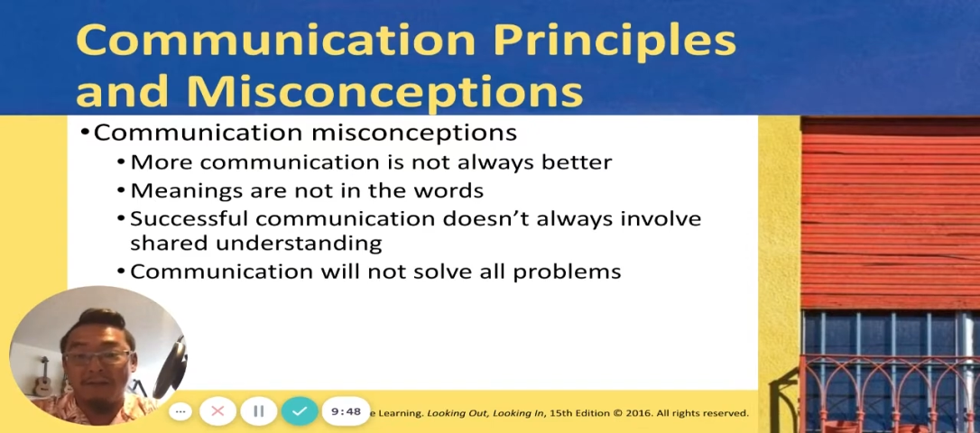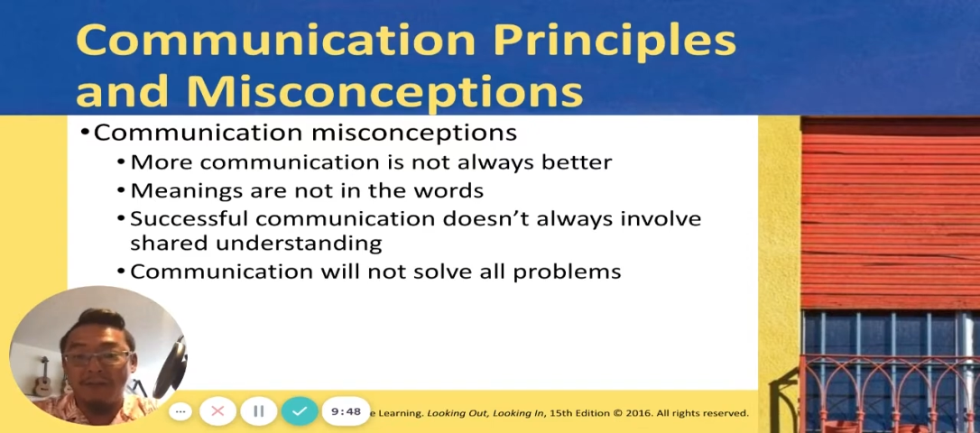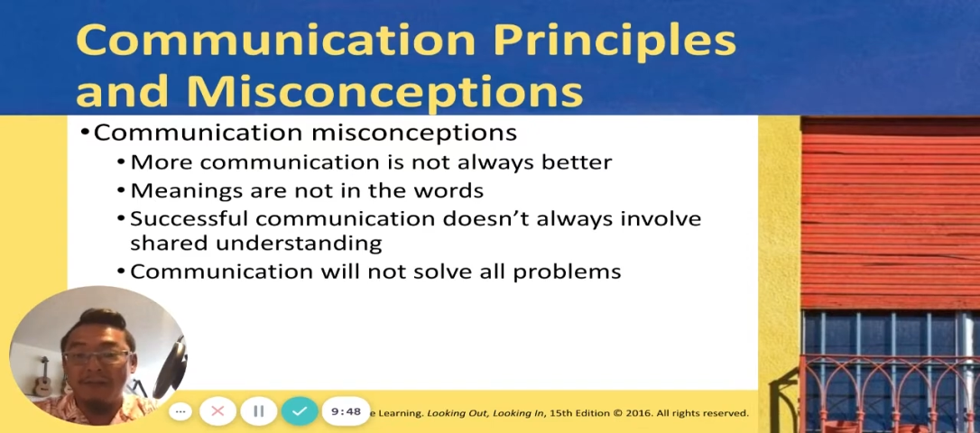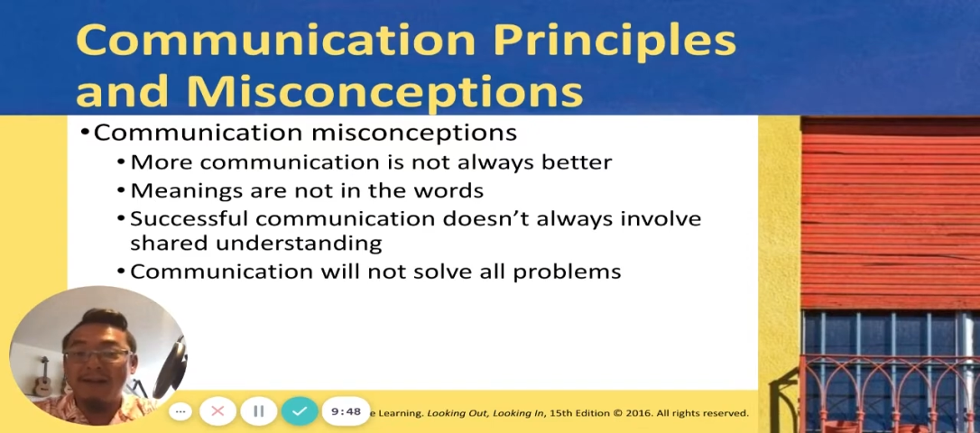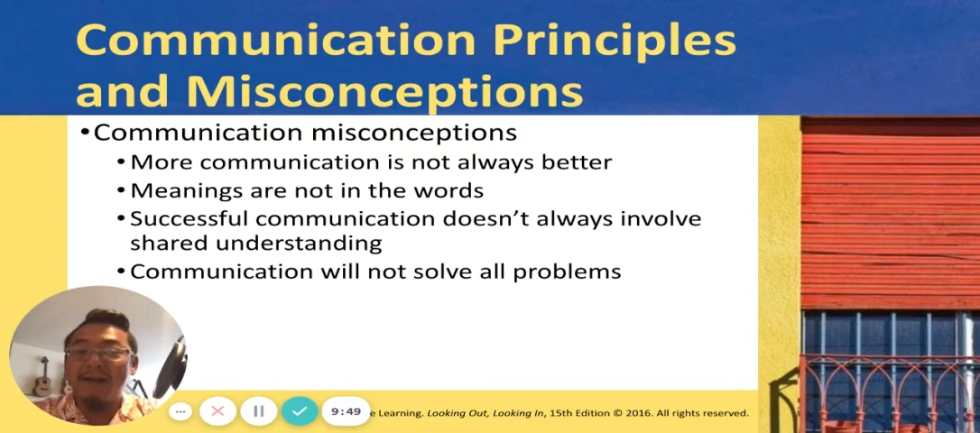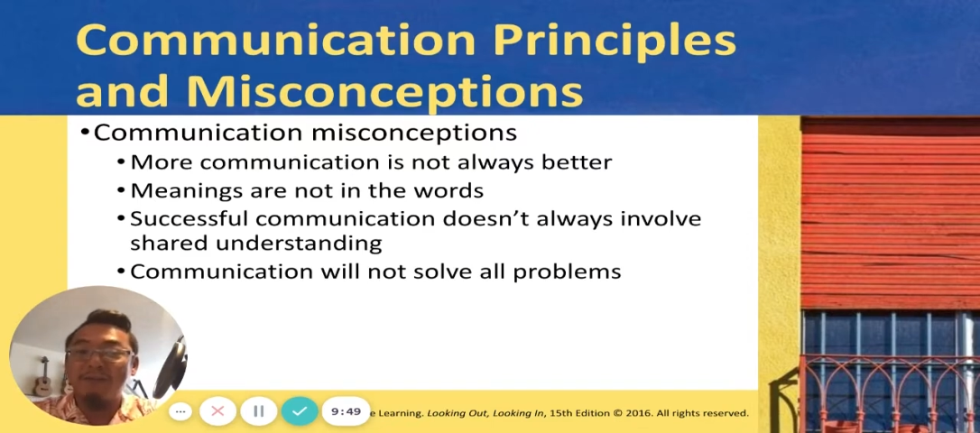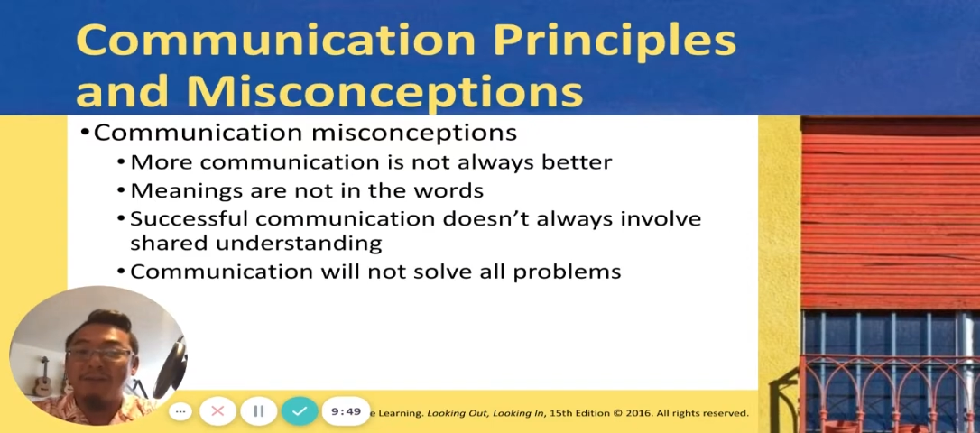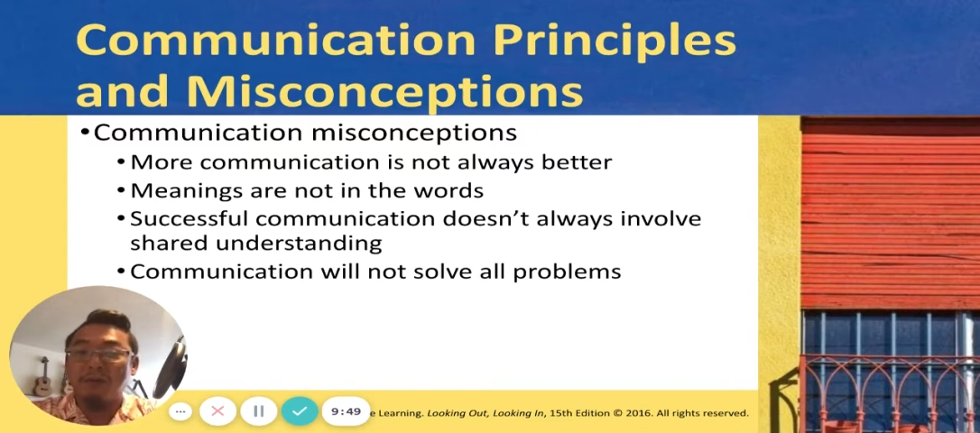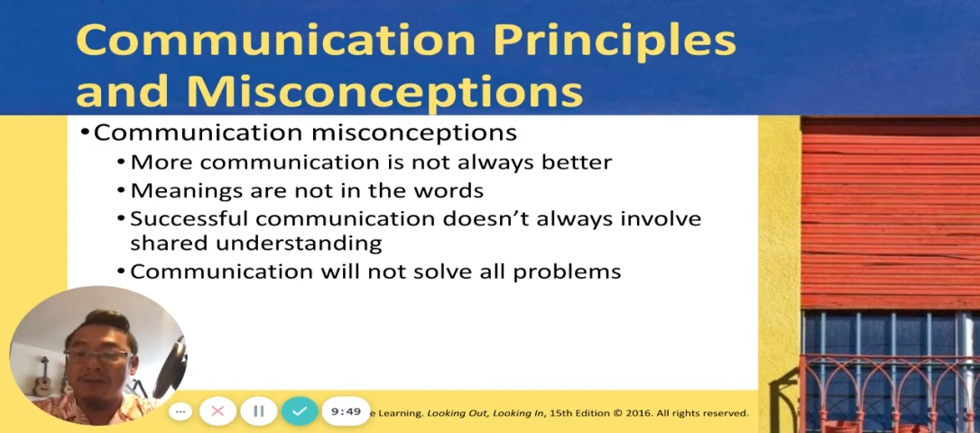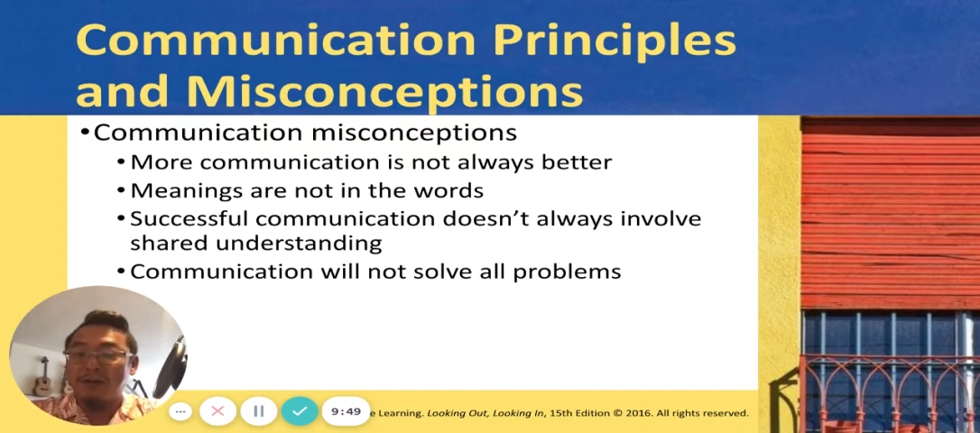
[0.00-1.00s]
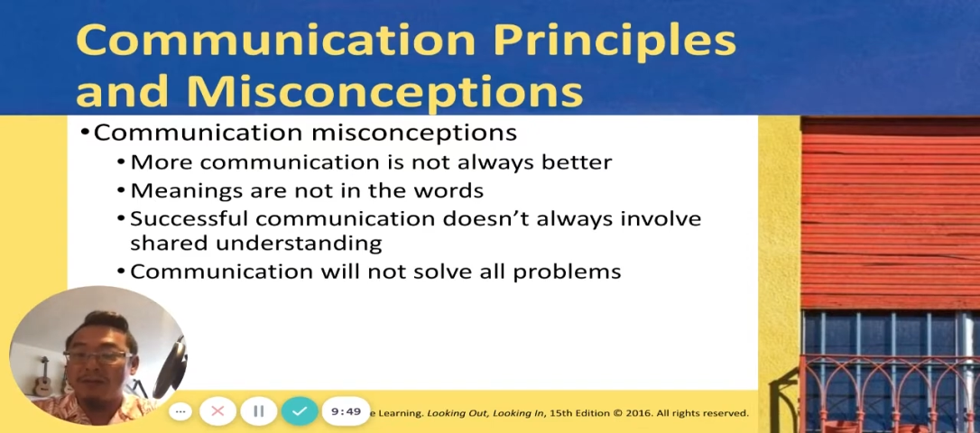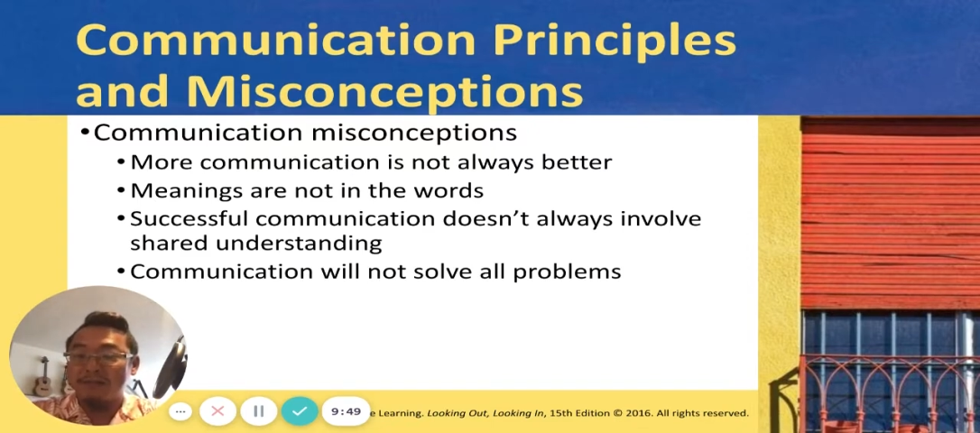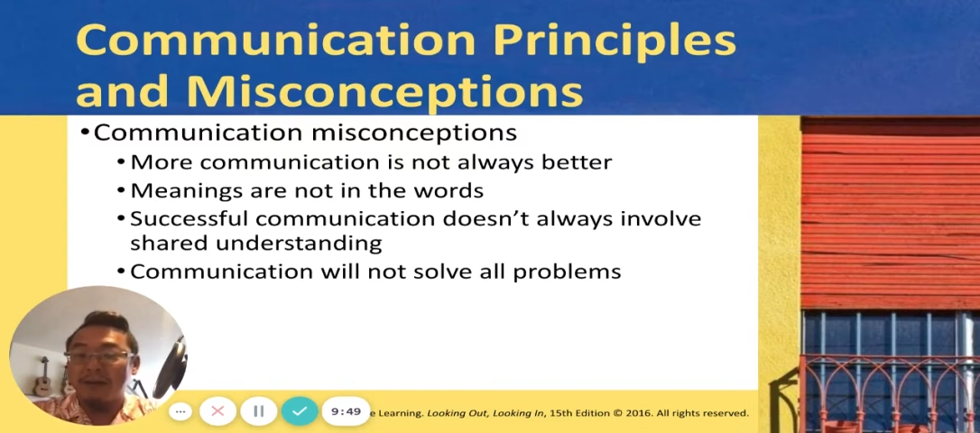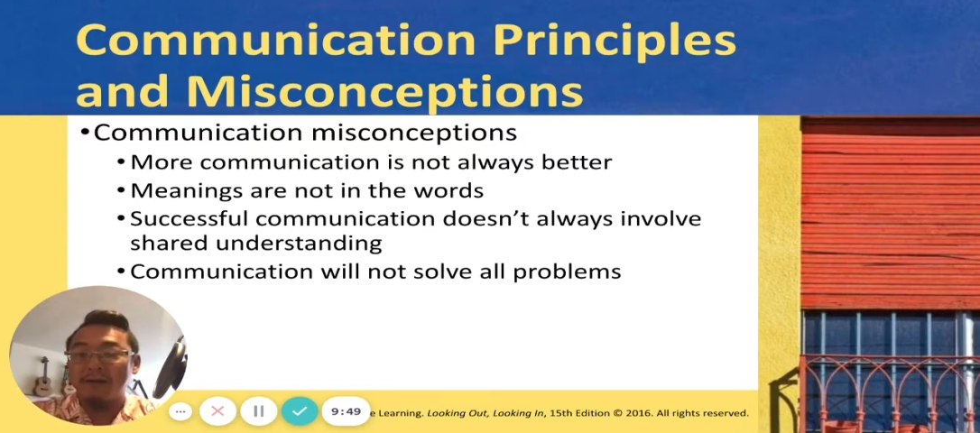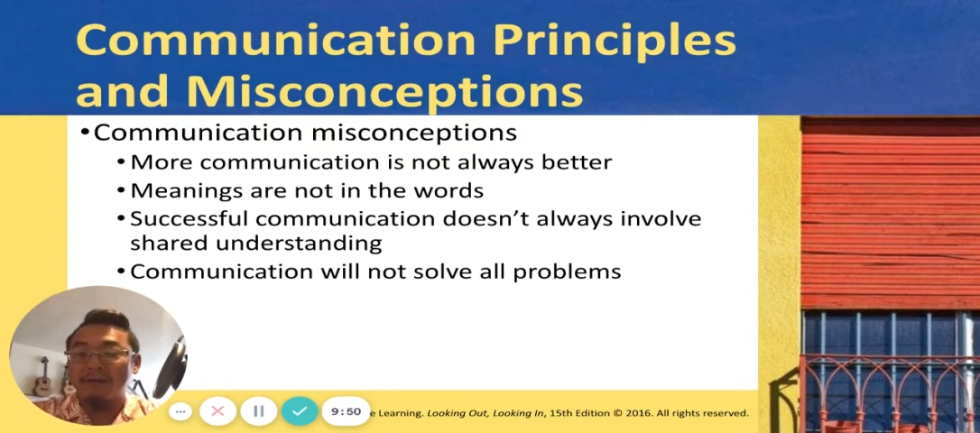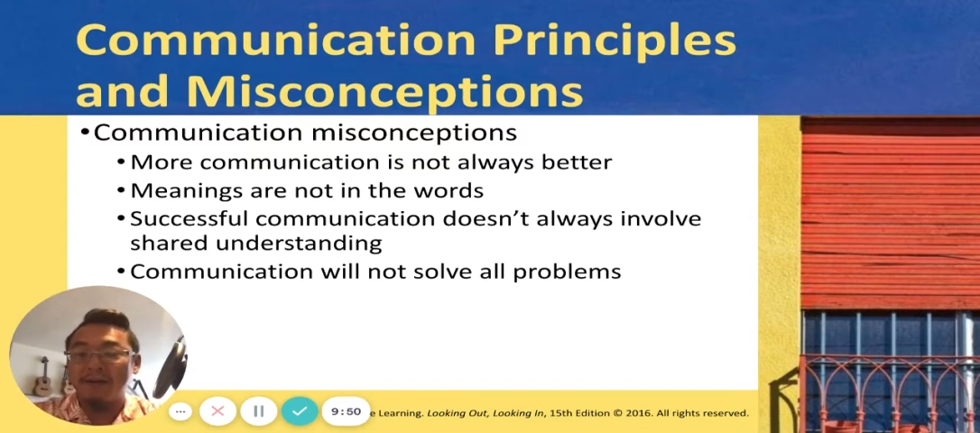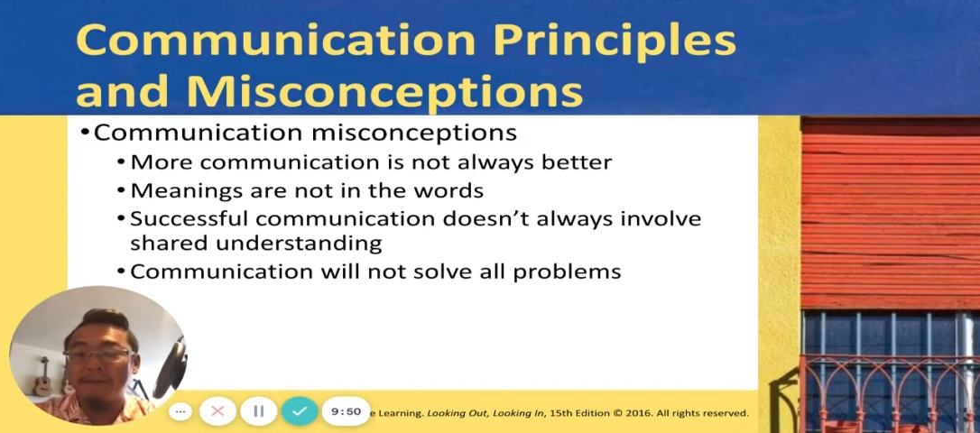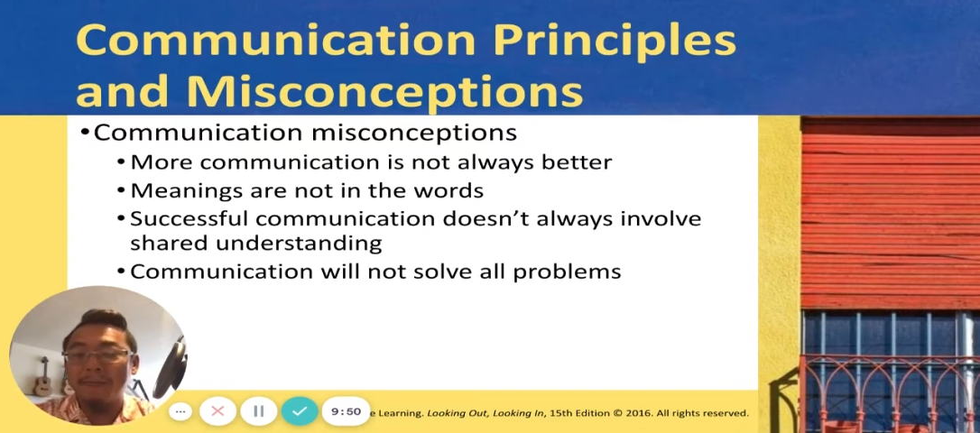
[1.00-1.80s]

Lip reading: Maybe not more is always better, right?